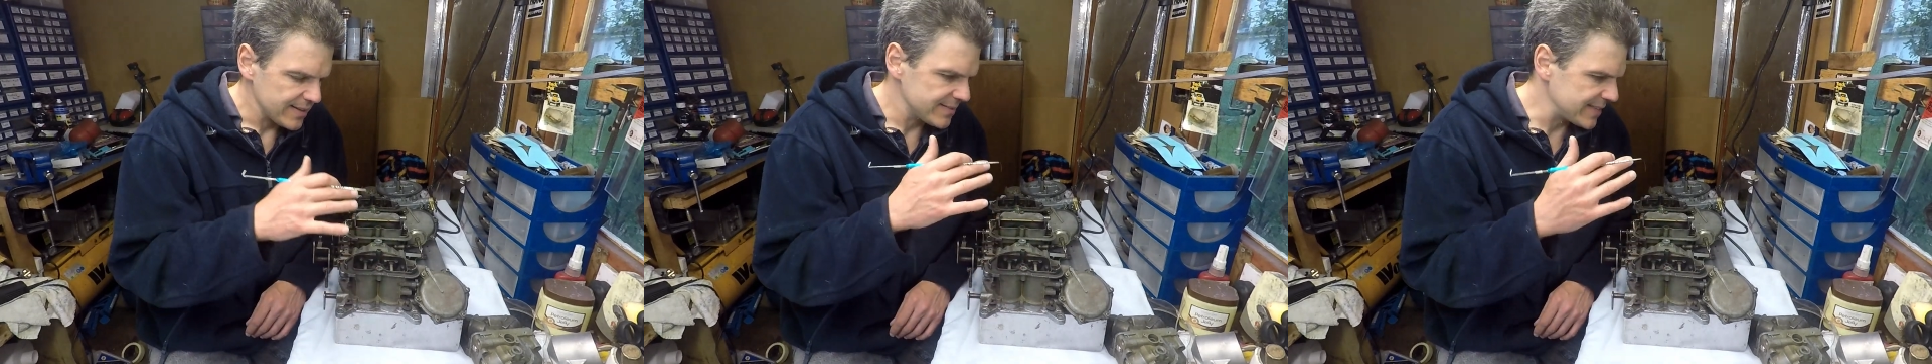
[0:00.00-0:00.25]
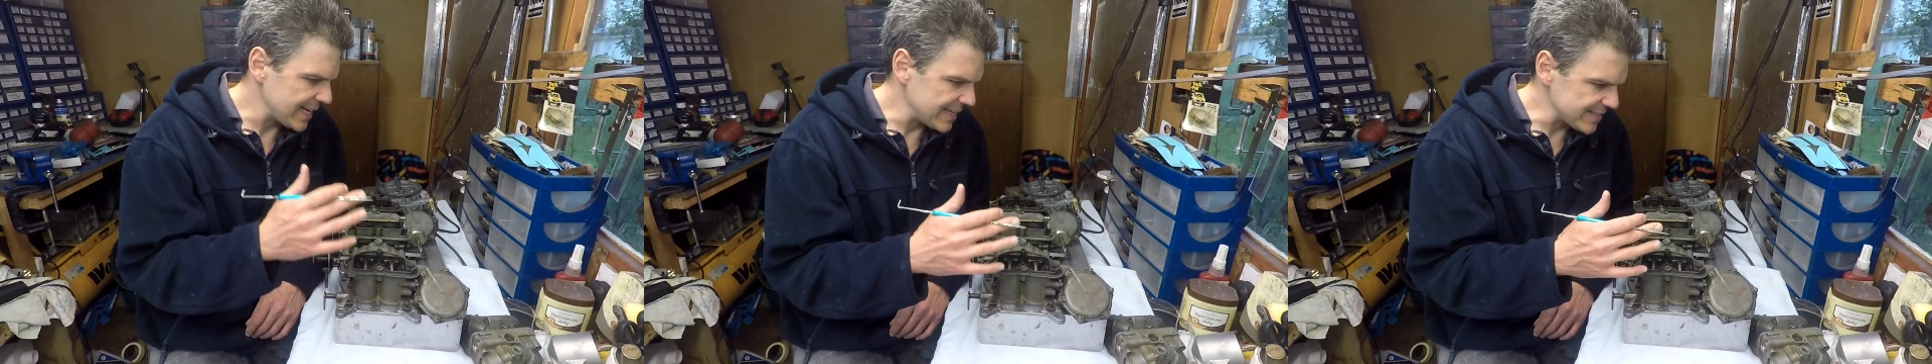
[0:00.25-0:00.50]

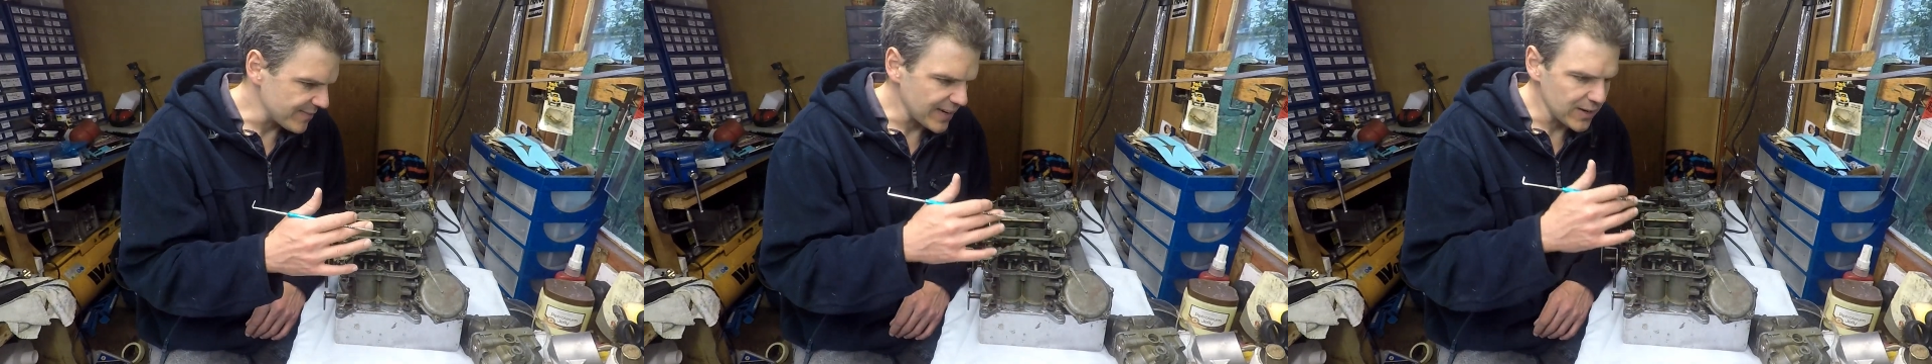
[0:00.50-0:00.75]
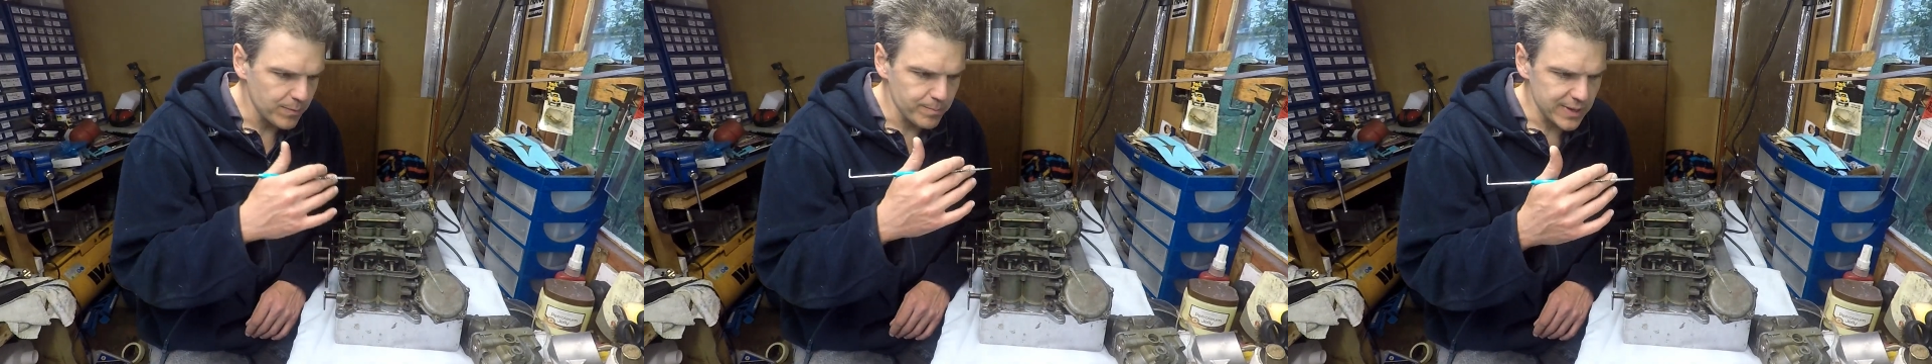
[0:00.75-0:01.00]
their
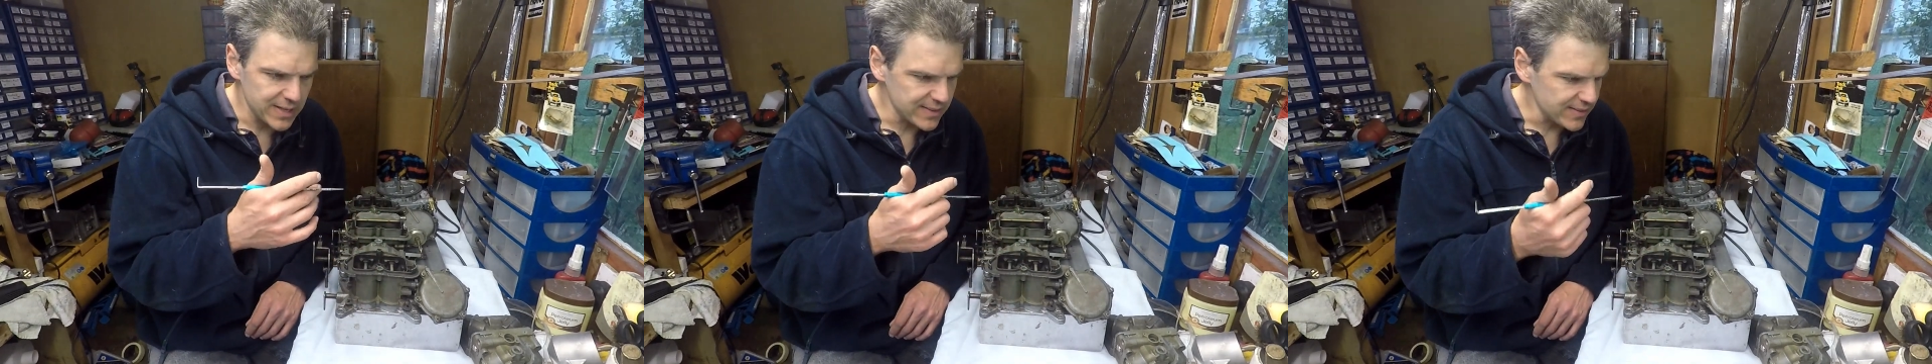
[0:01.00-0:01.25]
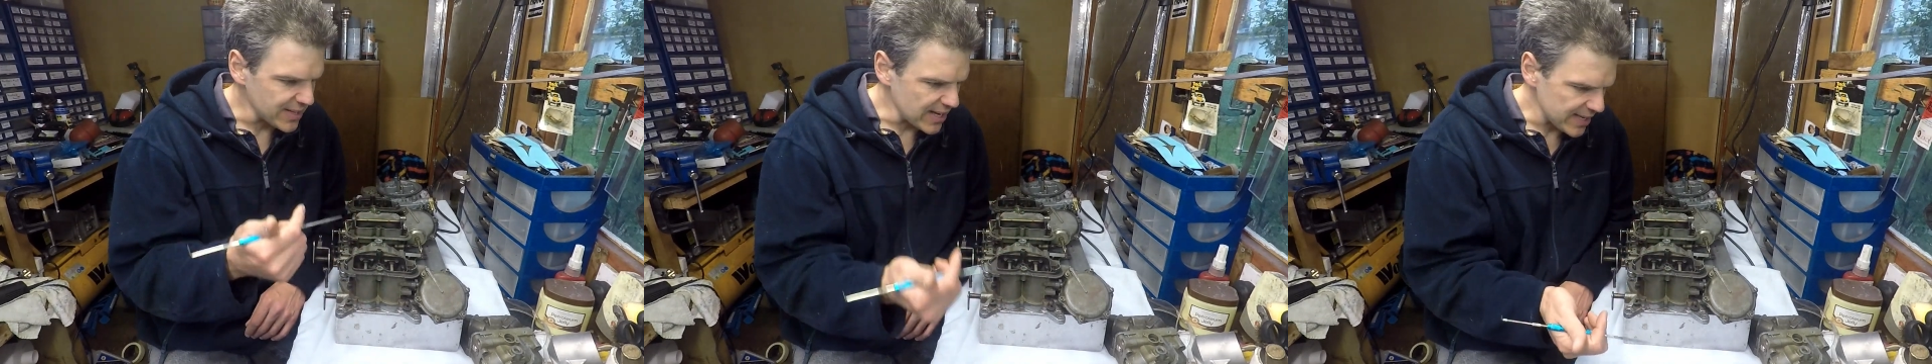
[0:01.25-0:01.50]

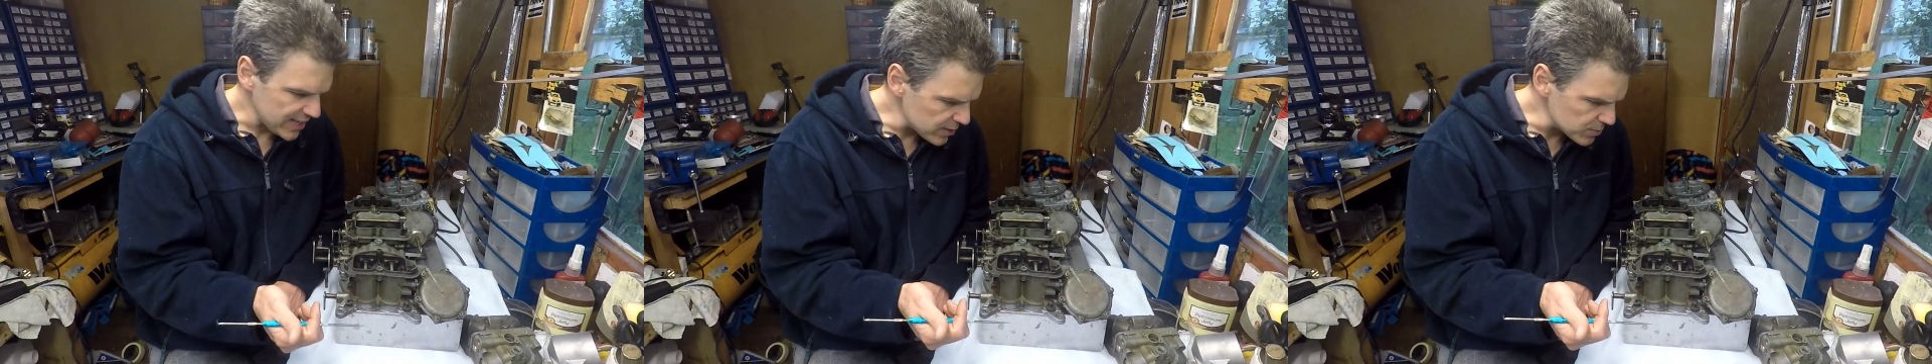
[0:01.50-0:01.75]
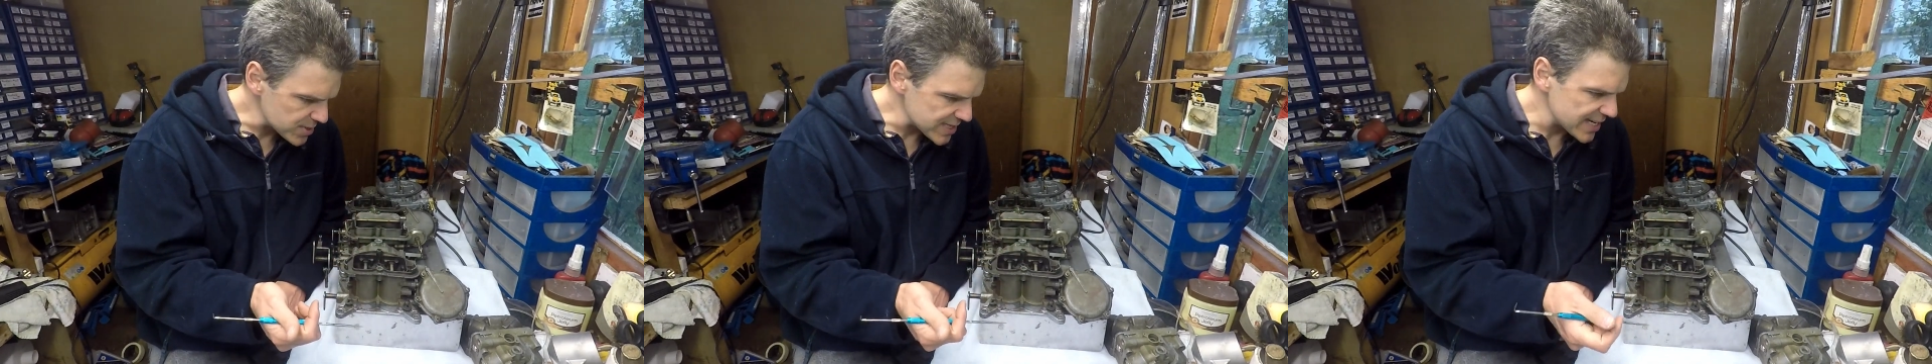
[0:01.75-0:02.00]
development, their
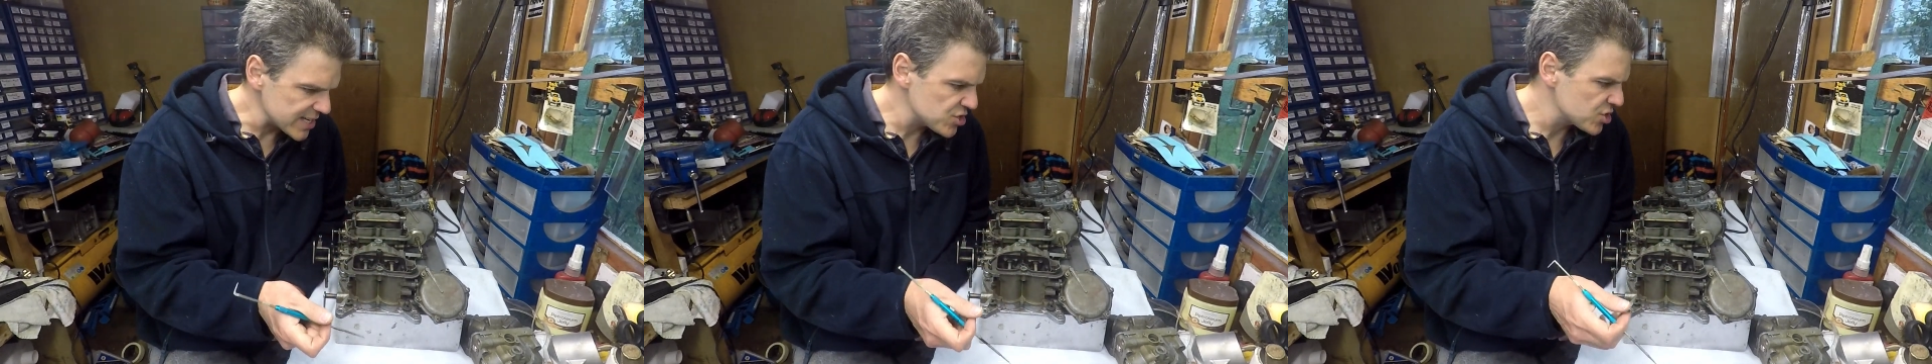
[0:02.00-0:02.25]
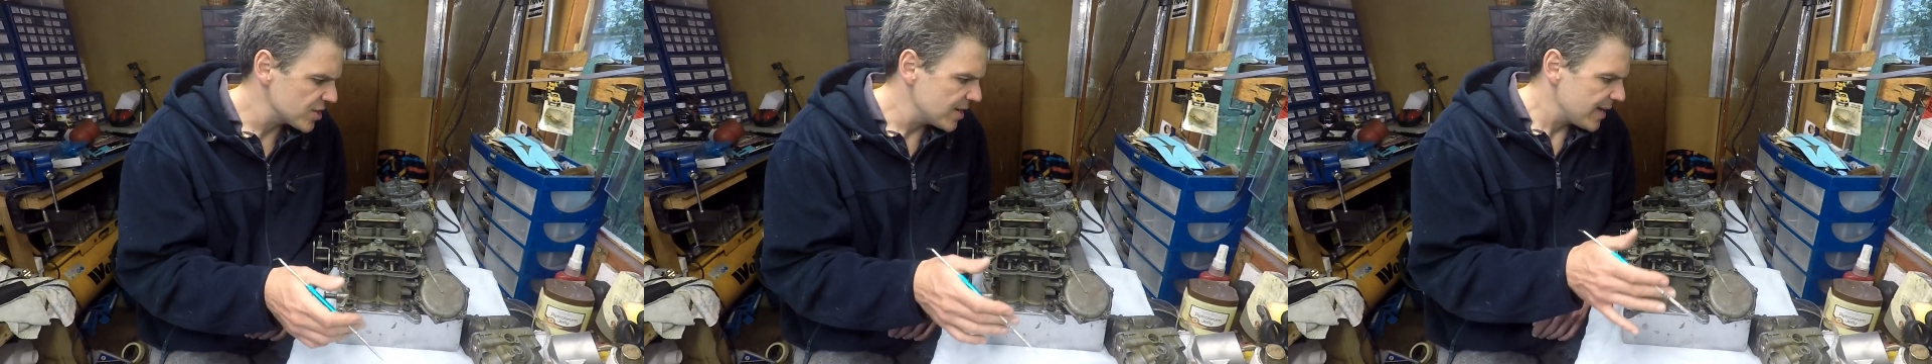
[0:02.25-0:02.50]

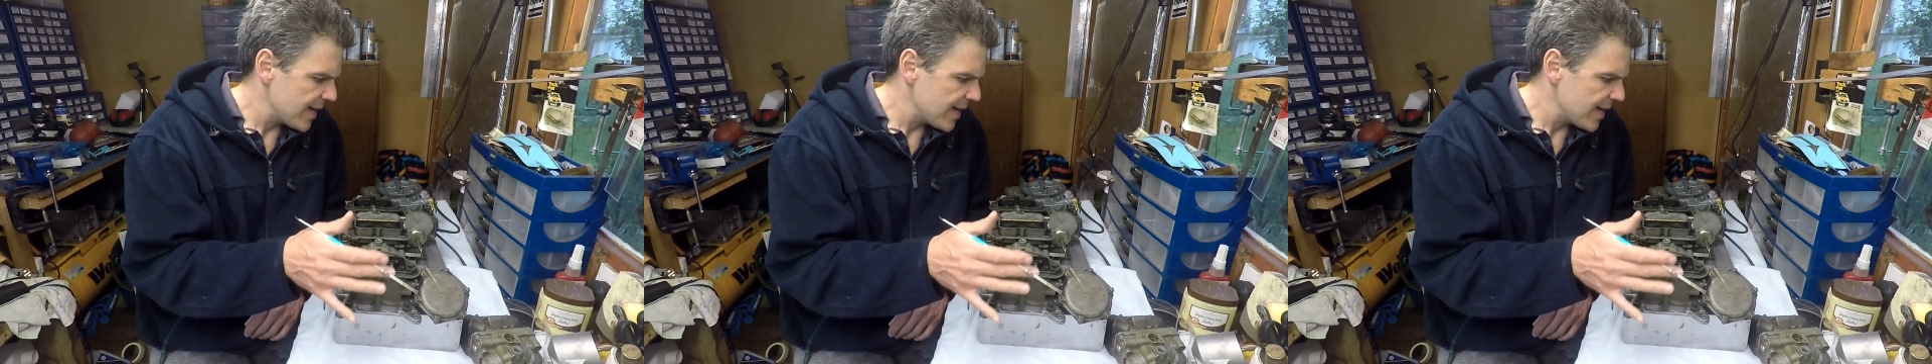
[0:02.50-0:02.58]
usage,